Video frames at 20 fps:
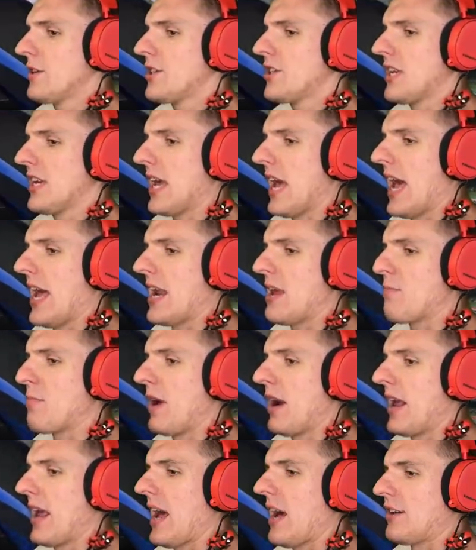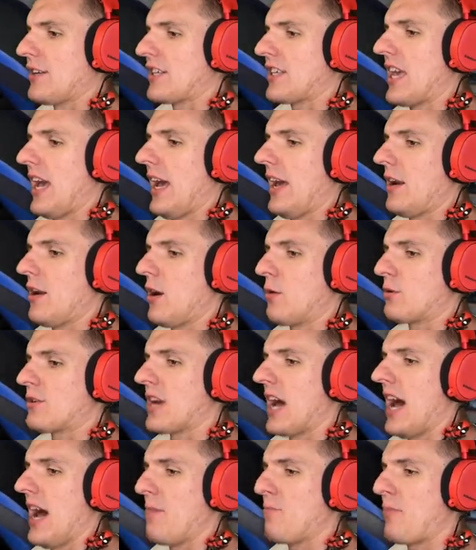don't see anybody else getting no
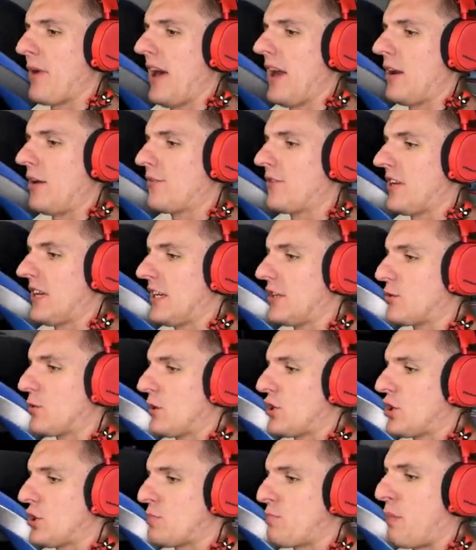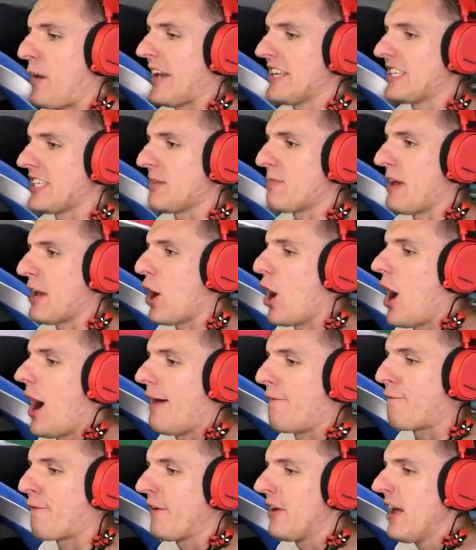time penalties, which is pissing me
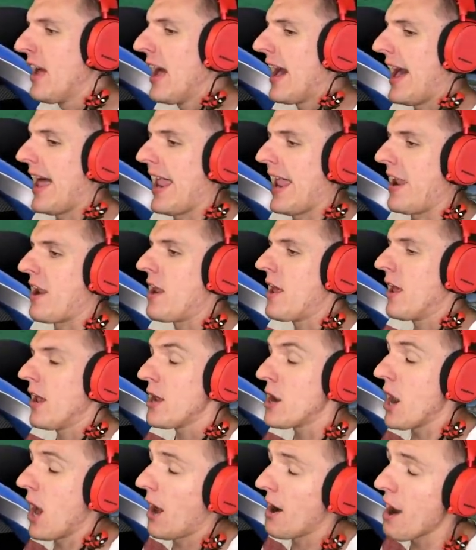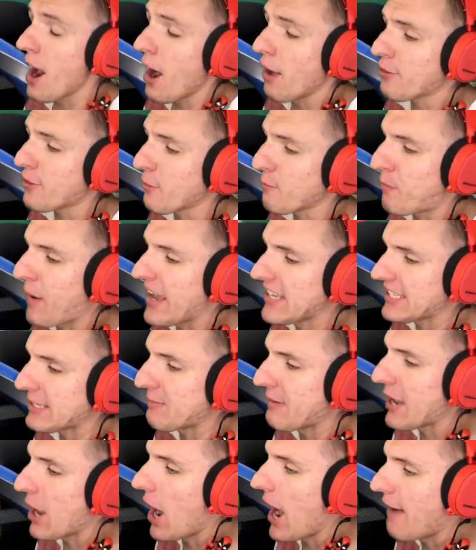off. And you know what else is
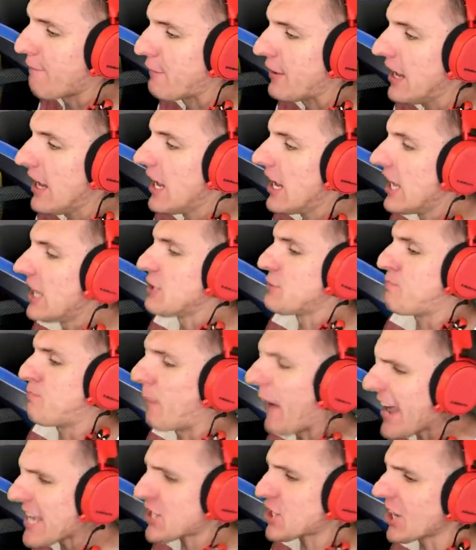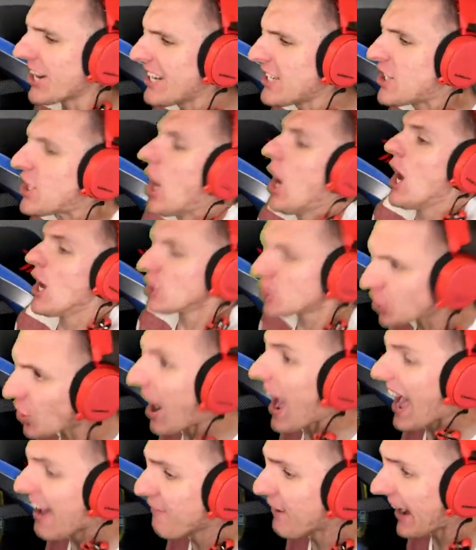pissing me off? Is bitches
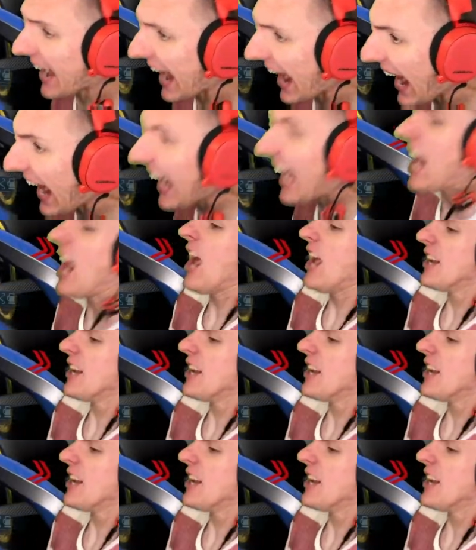driving in